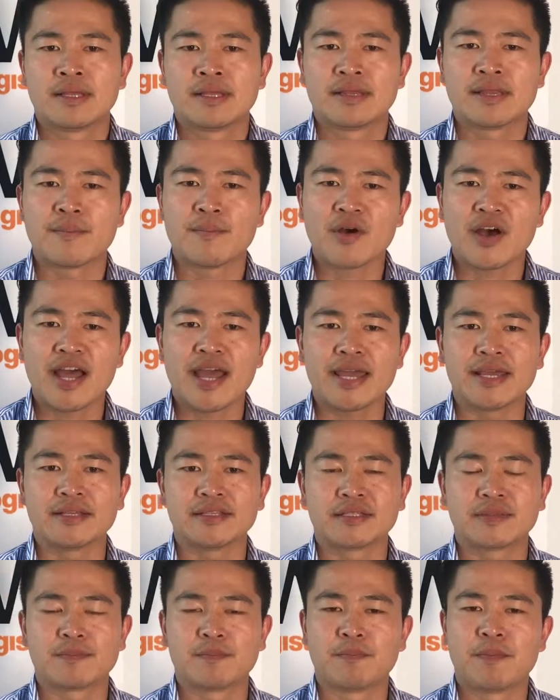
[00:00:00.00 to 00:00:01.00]
Number
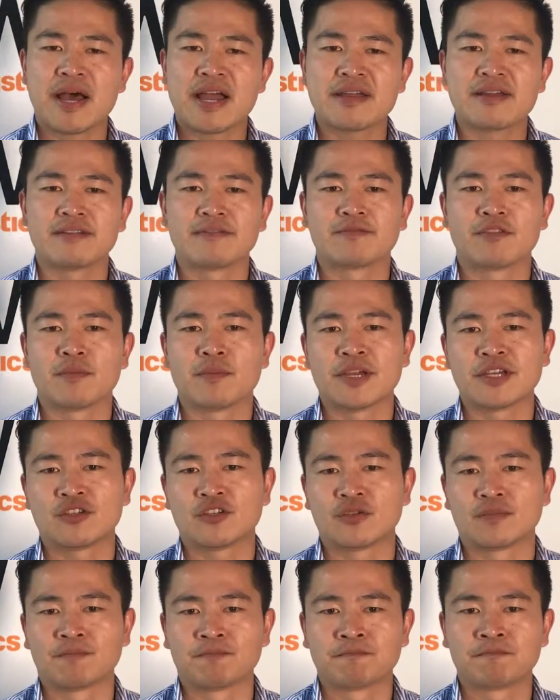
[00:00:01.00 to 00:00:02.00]
8, buyer
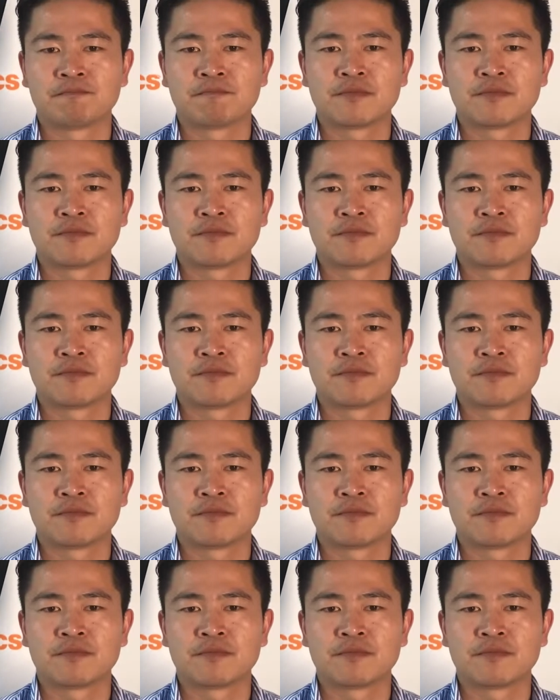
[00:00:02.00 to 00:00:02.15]
information.